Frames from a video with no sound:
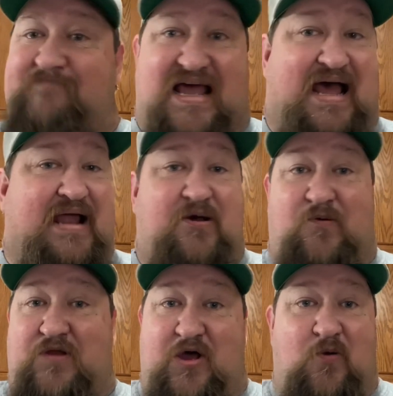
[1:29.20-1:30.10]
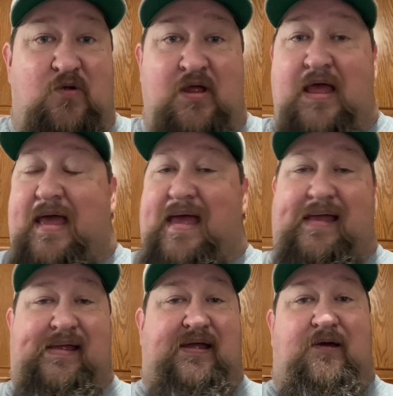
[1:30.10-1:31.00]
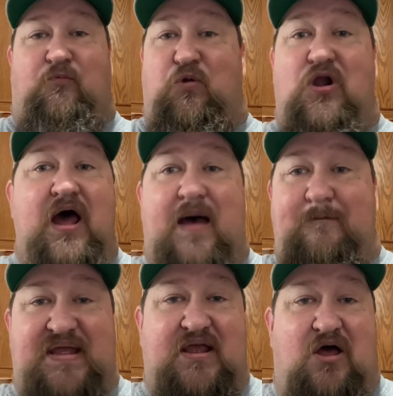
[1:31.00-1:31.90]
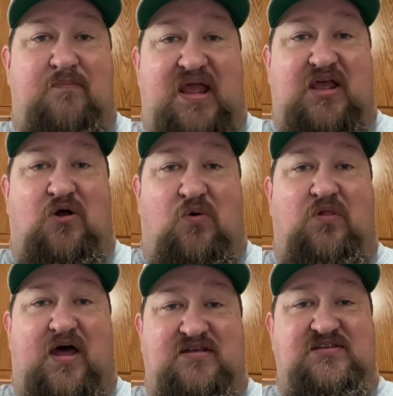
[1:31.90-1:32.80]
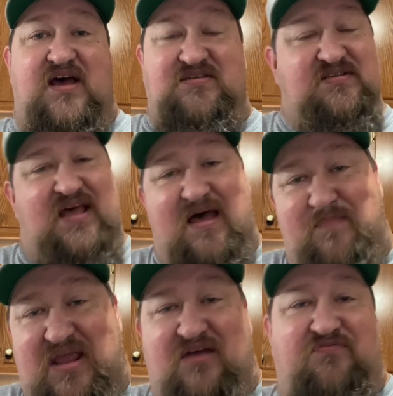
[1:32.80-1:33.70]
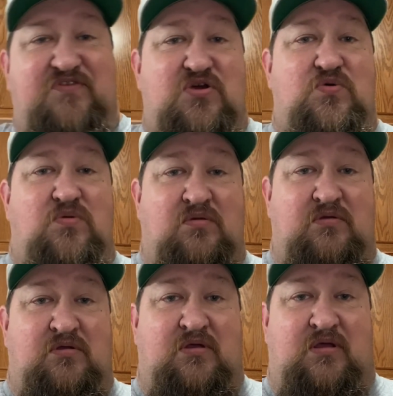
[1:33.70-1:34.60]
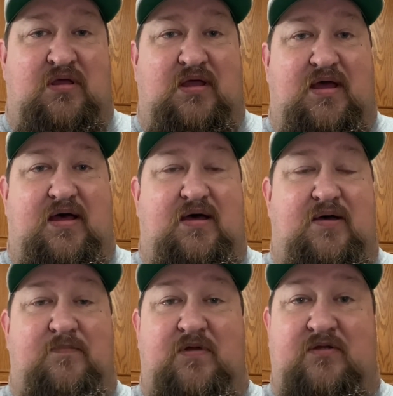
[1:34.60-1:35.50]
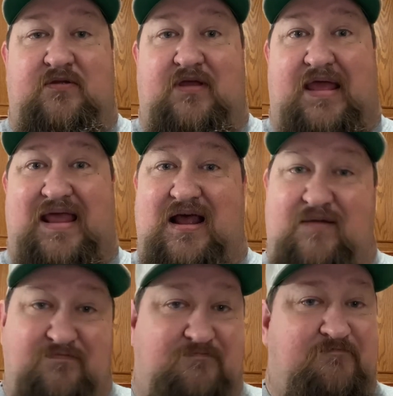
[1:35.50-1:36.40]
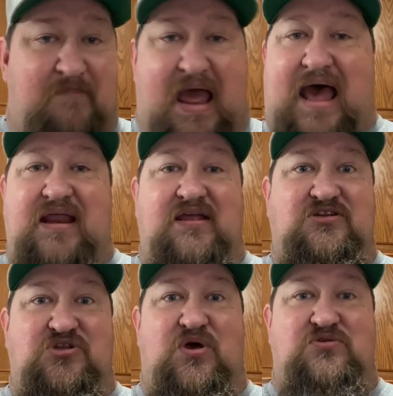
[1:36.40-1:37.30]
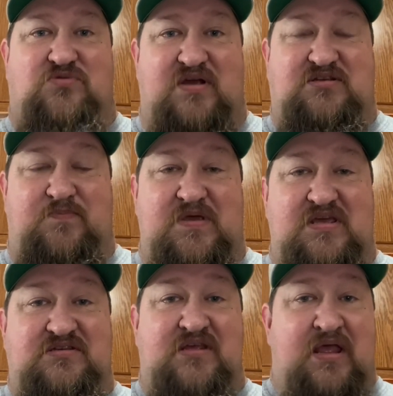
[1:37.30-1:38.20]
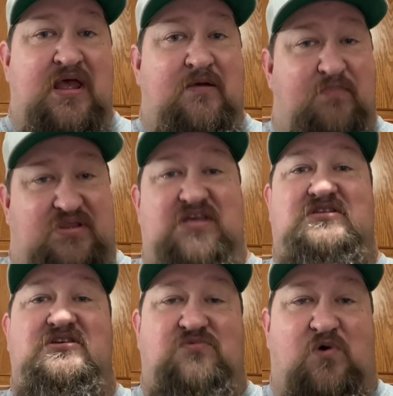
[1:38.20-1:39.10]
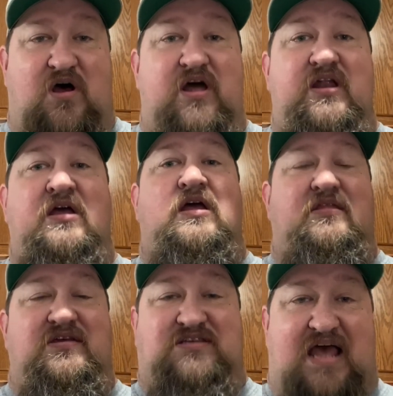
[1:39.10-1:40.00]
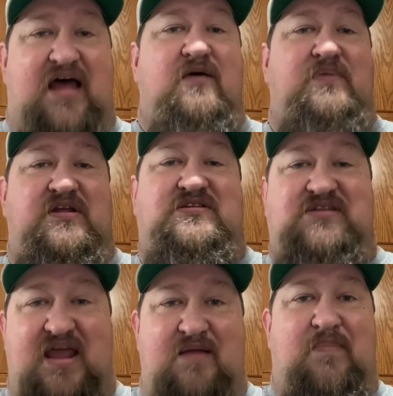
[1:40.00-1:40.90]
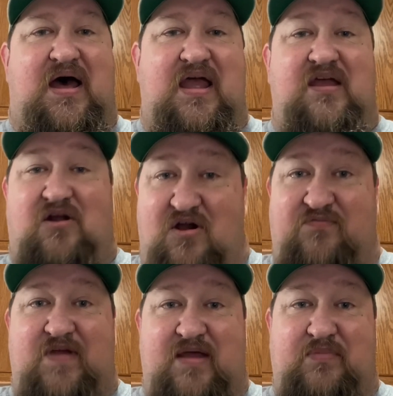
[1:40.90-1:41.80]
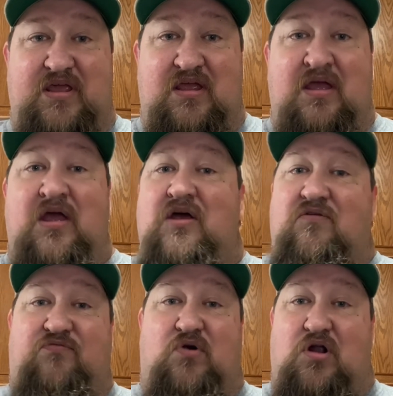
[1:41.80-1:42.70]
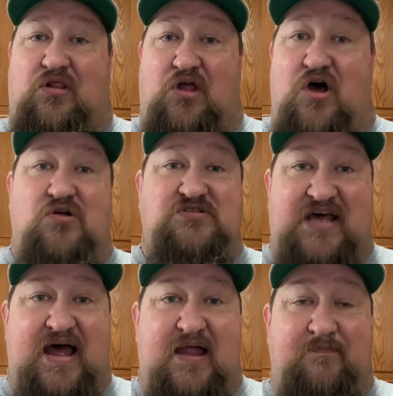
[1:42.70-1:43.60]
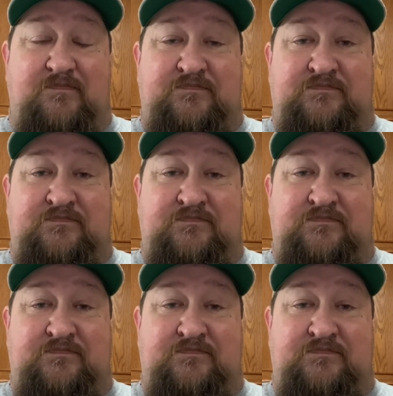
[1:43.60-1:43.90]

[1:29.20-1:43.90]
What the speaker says: I don't know. We're not big on making a whole lot of sauces. I make a few, and I'm adding to those recipes. But this is one that's kind of been a standby in our family for a long time.